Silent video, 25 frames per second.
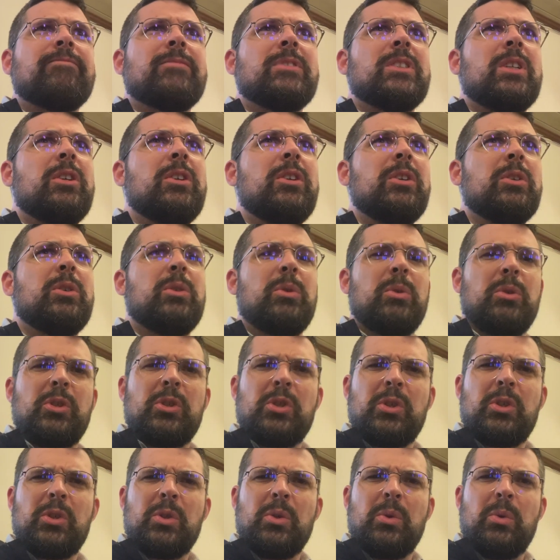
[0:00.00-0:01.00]
little
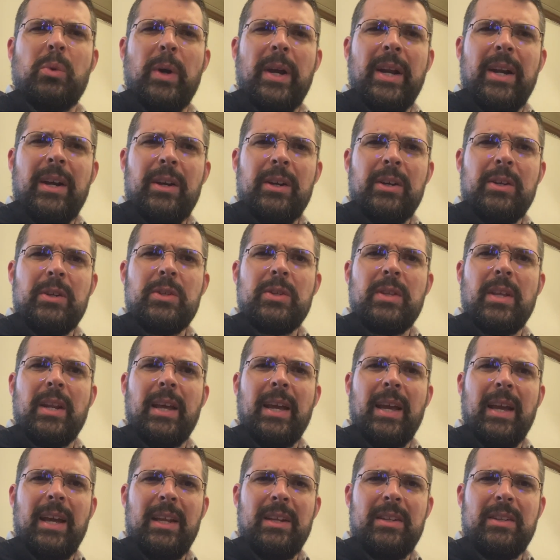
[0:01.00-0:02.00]
squares that I
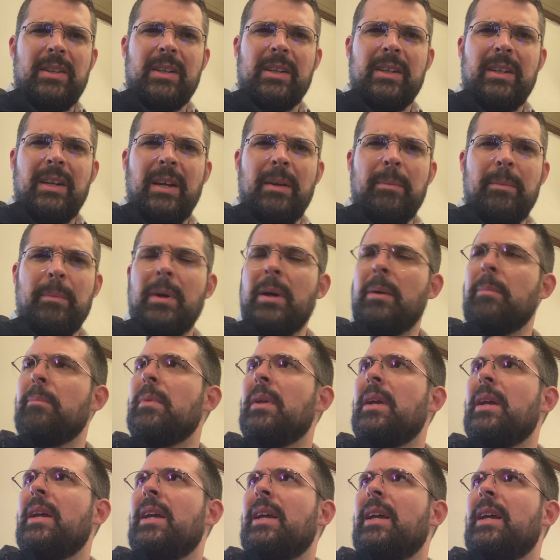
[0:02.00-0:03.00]
had to climb up,
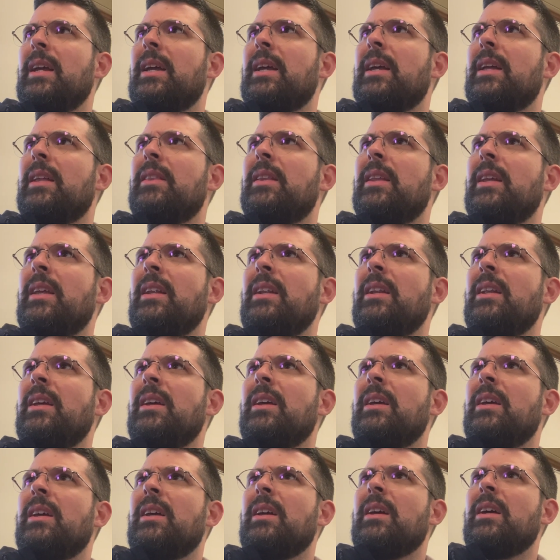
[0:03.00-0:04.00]
and then
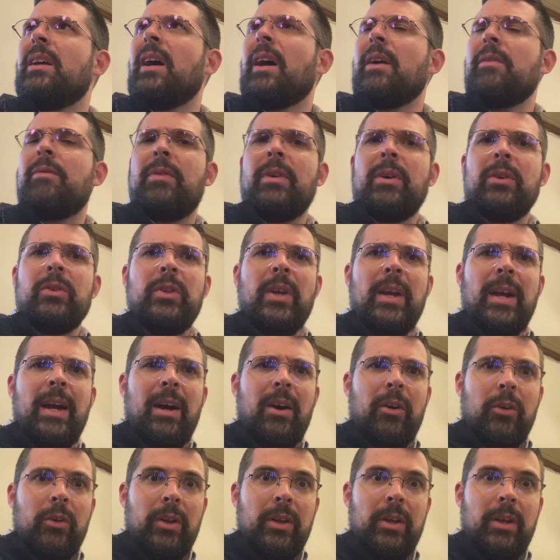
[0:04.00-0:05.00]
I fell
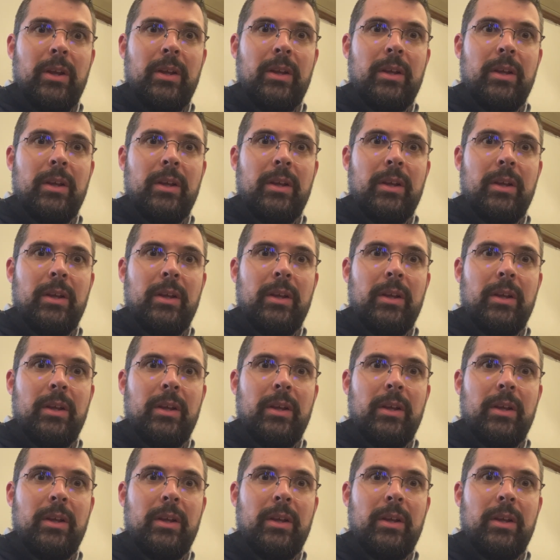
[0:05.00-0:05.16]
down.